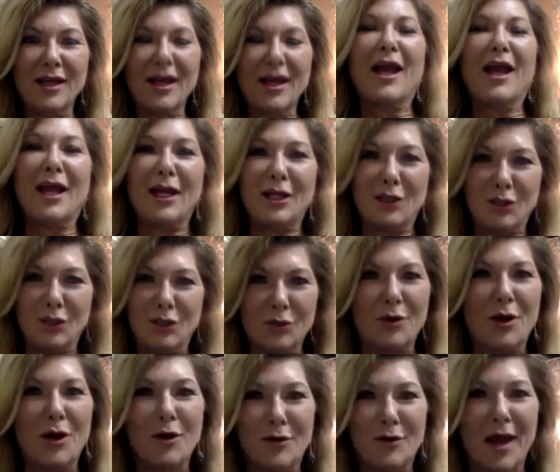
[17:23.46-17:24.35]
and
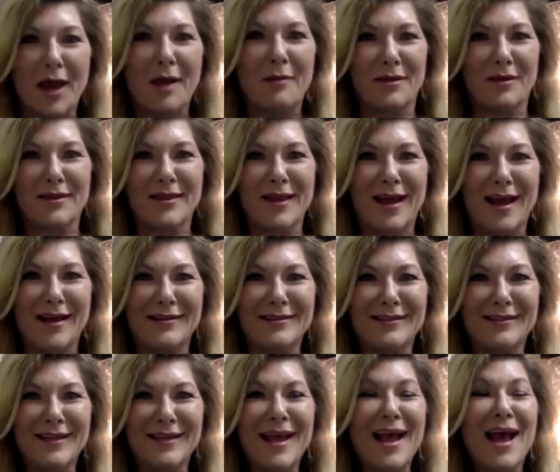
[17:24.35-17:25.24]
you're okay with that.
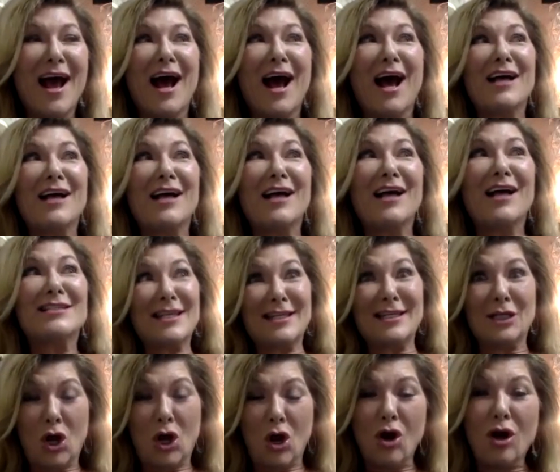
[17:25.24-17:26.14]
I said,
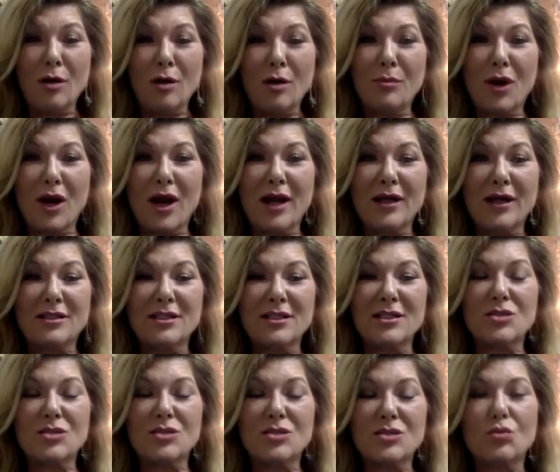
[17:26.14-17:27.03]
in our
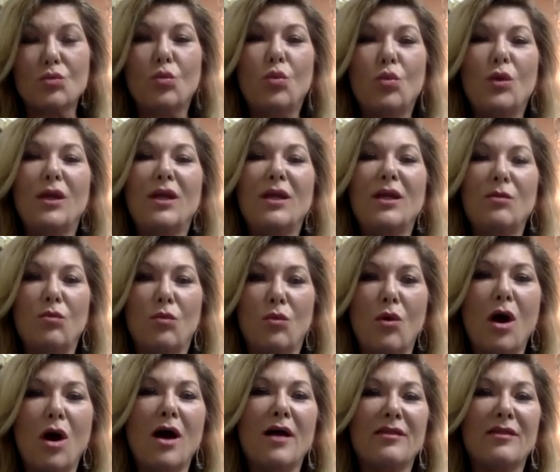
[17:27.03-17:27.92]
practice, we
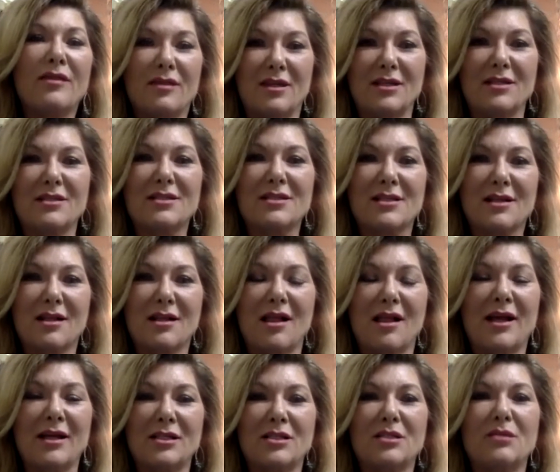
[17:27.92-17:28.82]
want this
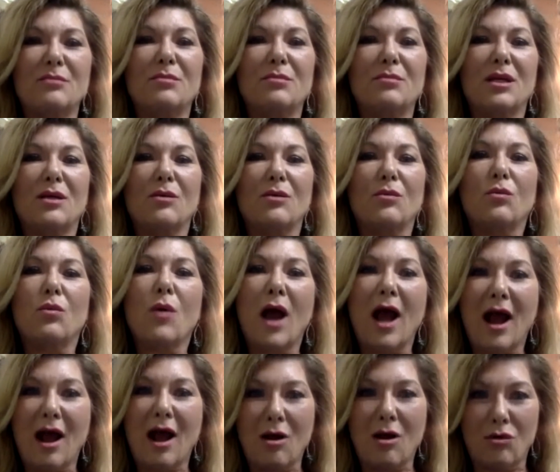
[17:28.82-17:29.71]
client to be
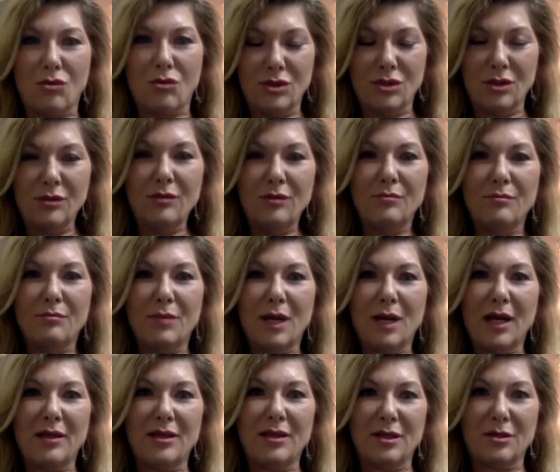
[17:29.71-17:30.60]
wowed
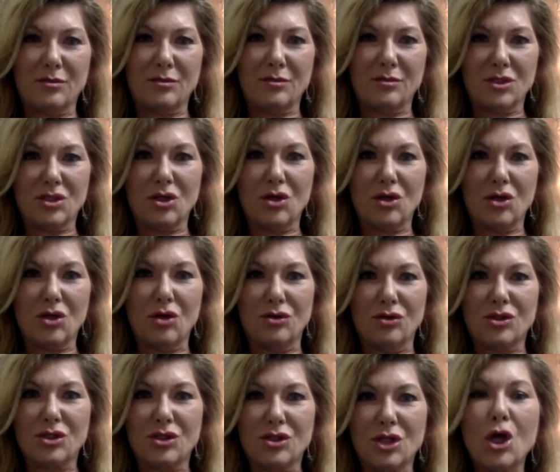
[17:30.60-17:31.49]
by their
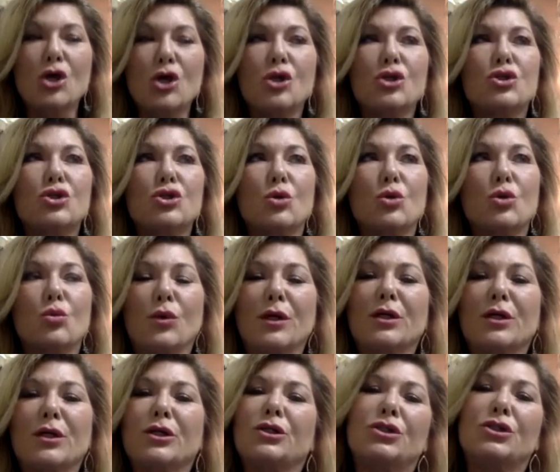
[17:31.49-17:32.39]
results. So
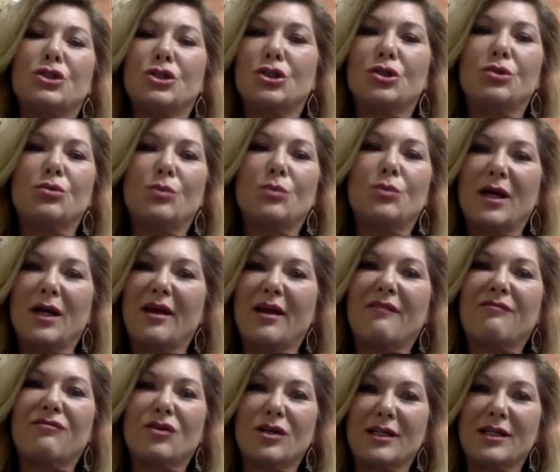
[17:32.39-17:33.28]
we're going to do
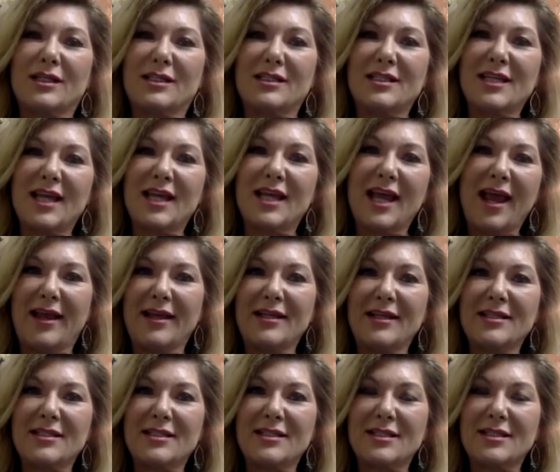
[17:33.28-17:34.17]
whatever it
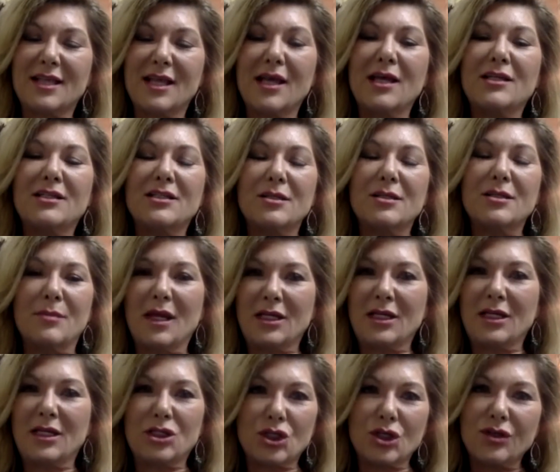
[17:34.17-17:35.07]
takes to
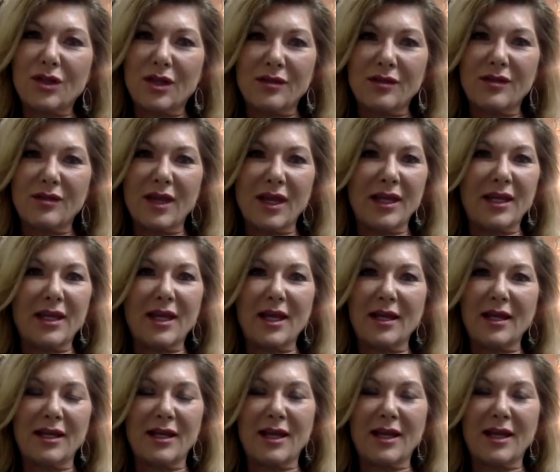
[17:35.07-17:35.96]
make sure that they
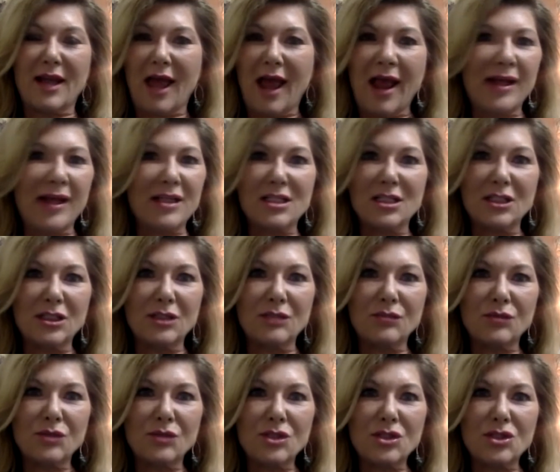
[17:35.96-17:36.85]
get an
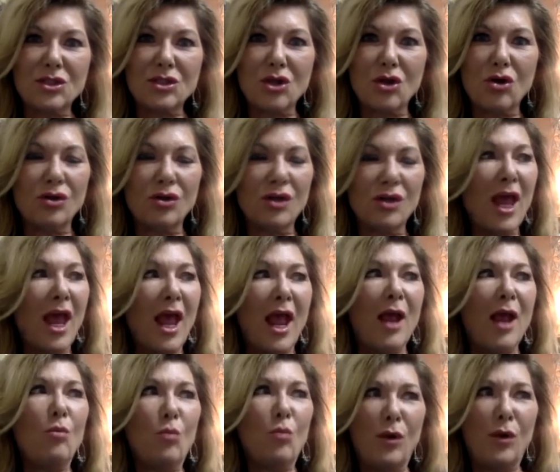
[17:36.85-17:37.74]
excellent result.
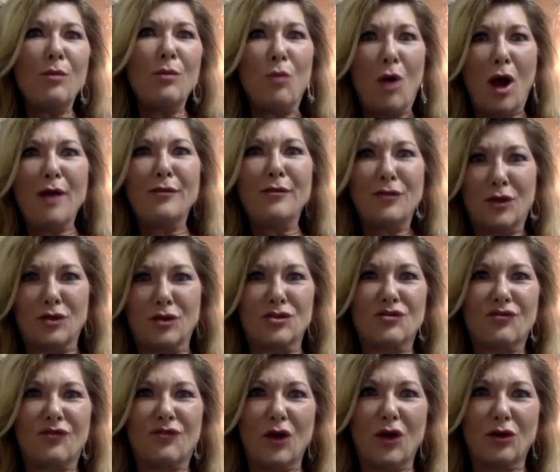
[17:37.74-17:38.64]
And we want
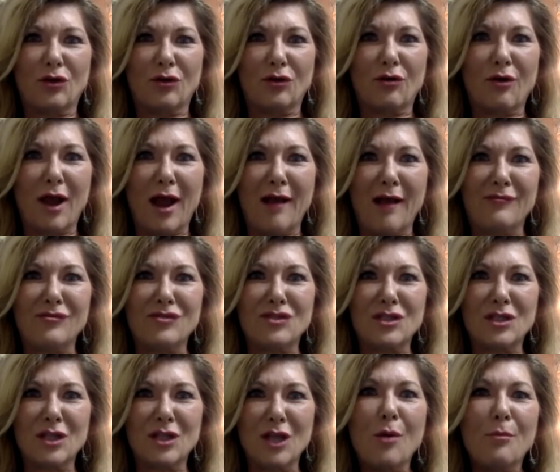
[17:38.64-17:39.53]
those
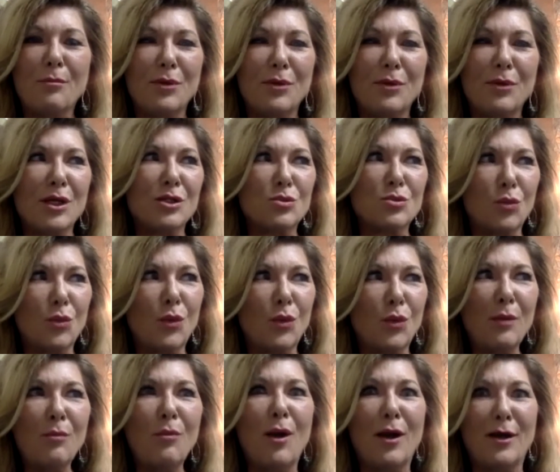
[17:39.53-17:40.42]
photographs because
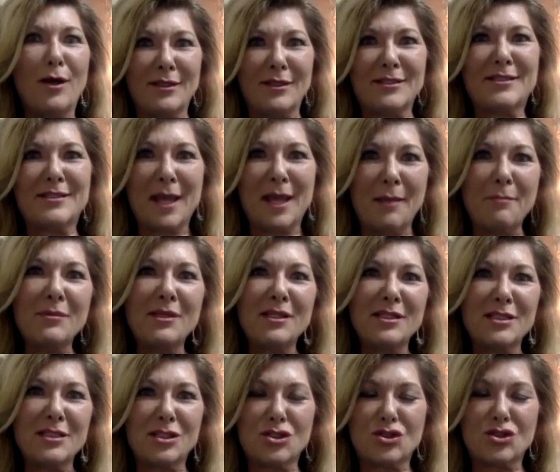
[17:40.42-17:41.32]
we want to
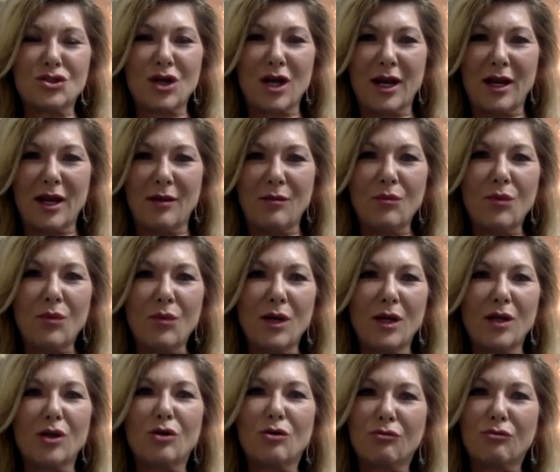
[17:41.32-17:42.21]
demonstrate what
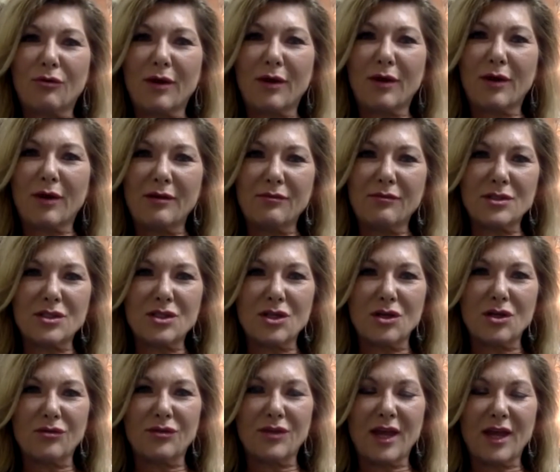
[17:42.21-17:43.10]
a great
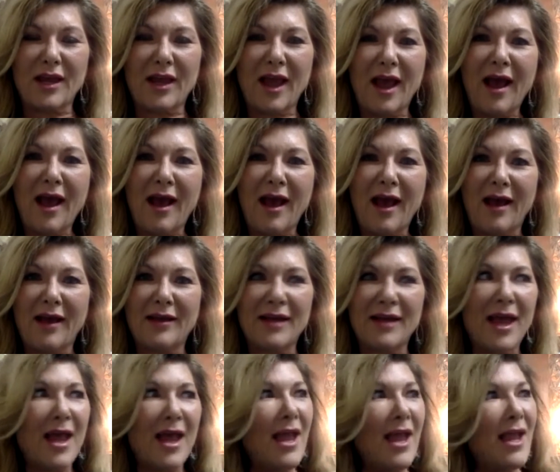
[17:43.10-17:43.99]
result they had.
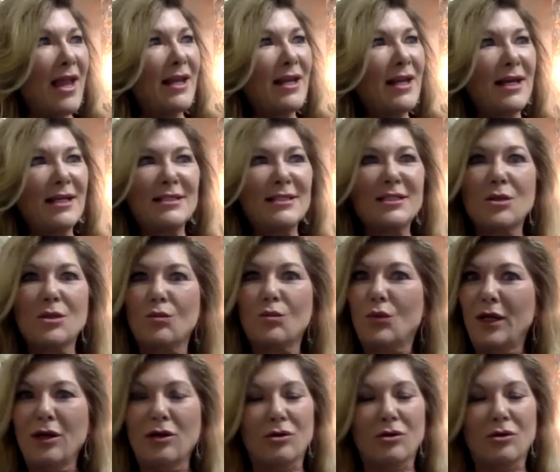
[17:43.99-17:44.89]
And I said,
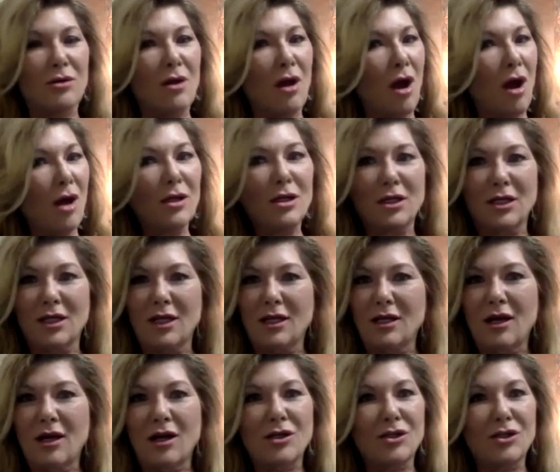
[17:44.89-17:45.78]
we are not going
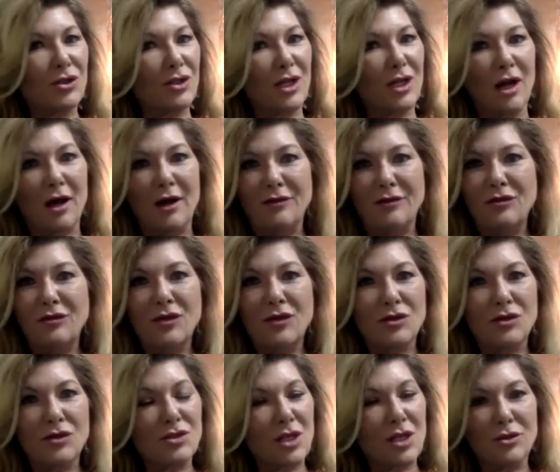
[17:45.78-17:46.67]
to undercut
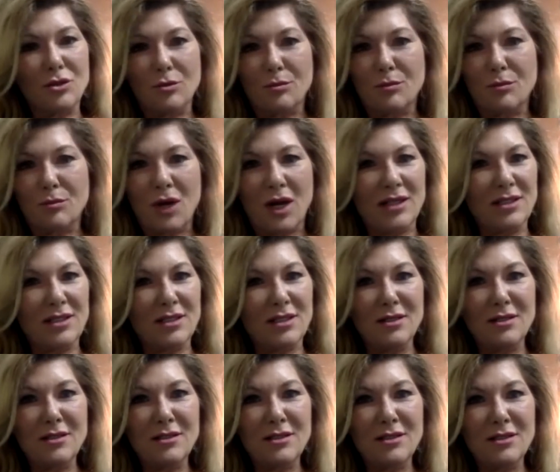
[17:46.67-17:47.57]
those other
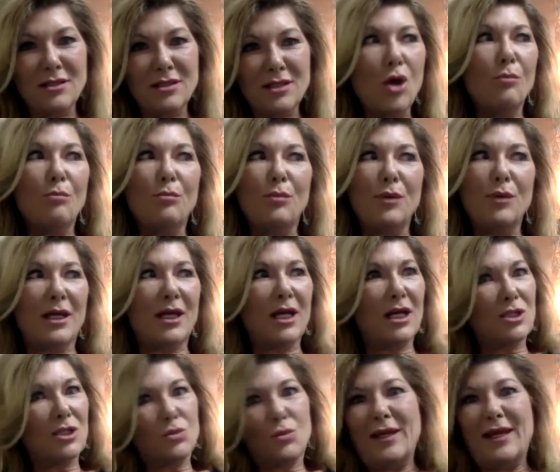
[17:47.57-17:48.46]
prices
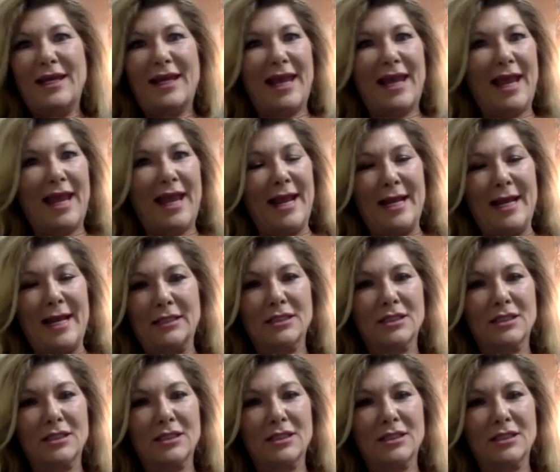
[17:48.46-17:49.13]
because we can't